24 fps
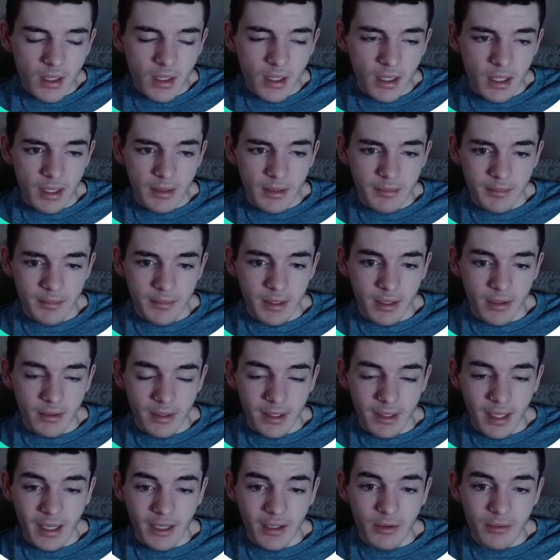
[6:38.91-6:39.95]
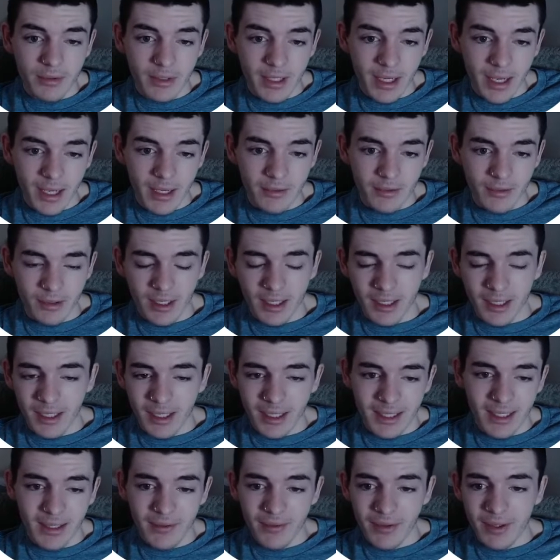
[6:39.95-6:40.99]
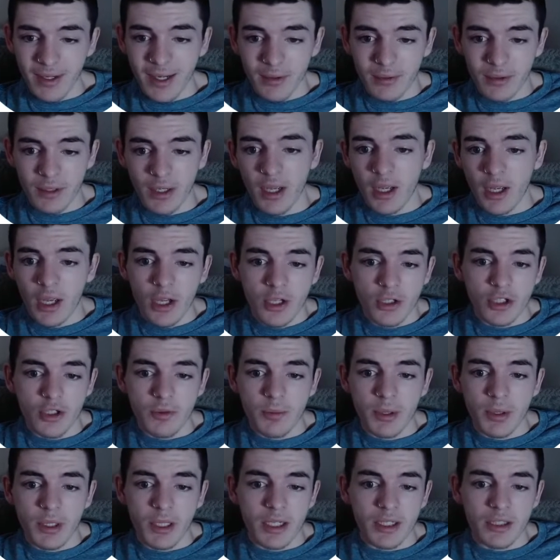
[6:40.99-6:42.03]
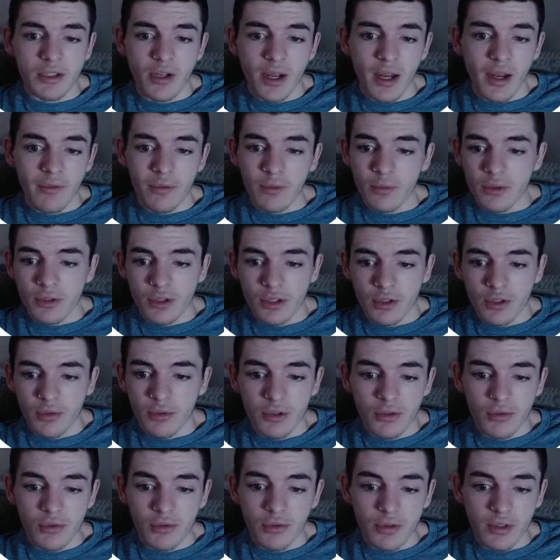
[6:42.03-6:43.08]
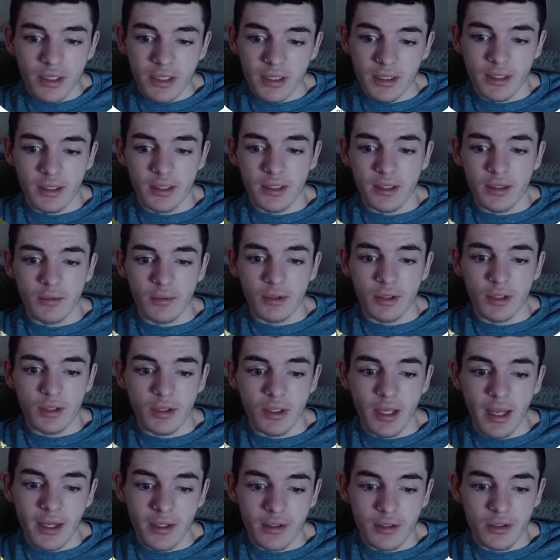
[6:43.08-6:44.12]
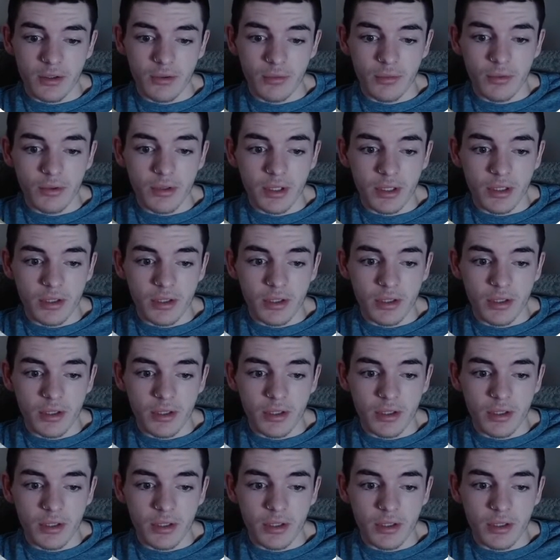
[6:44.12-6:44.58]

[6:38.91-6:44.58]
It can go down or can kind of even out, just because not everyone's going to renew their listings, which is actually a really